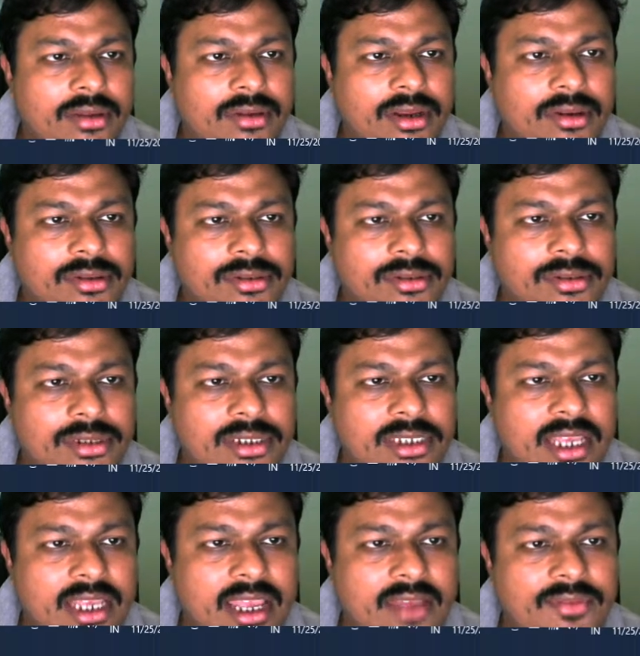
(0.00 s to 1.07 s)
can also
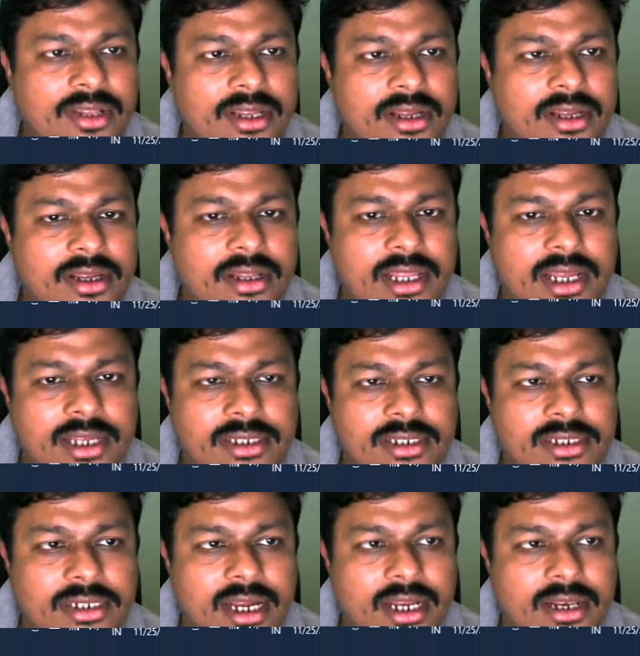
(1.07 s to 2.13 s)
save the layer style.